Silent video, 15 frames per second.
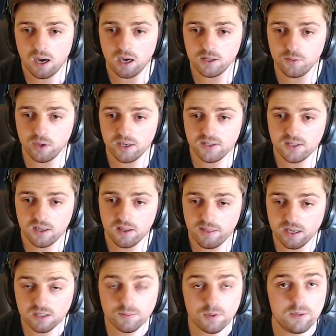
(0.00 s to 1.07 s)
Otherwise,
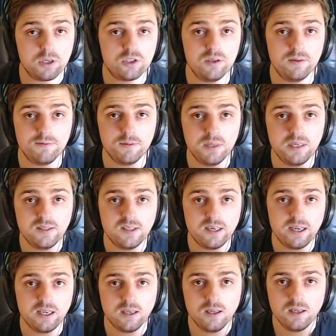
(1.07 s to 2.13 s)
that's pretty much it from me
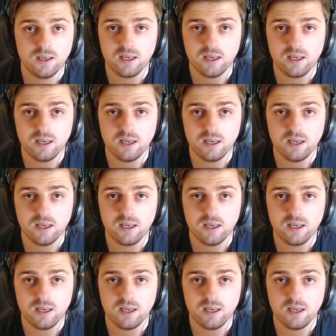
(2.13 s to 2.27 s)
today.